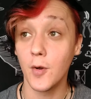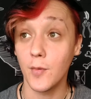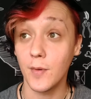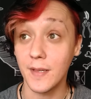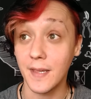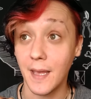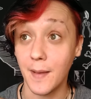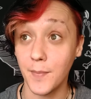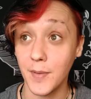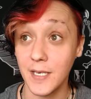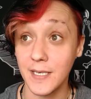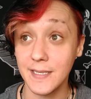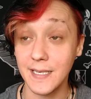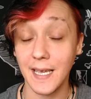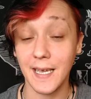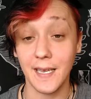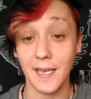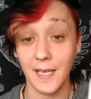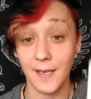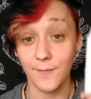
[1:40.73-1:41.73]
With that being
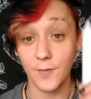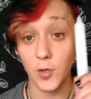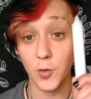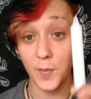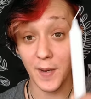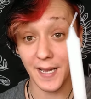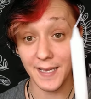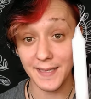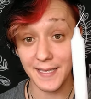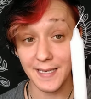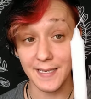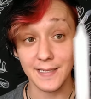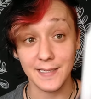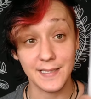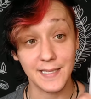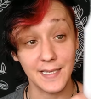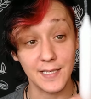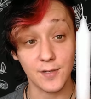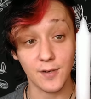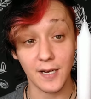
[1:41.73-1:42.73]
said, if you buy
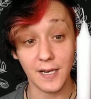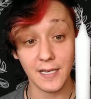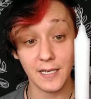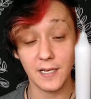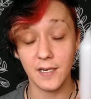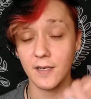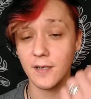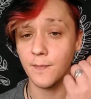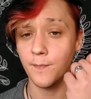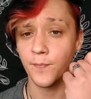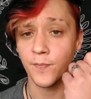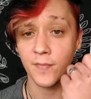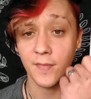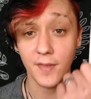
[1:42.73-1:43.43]
these right here,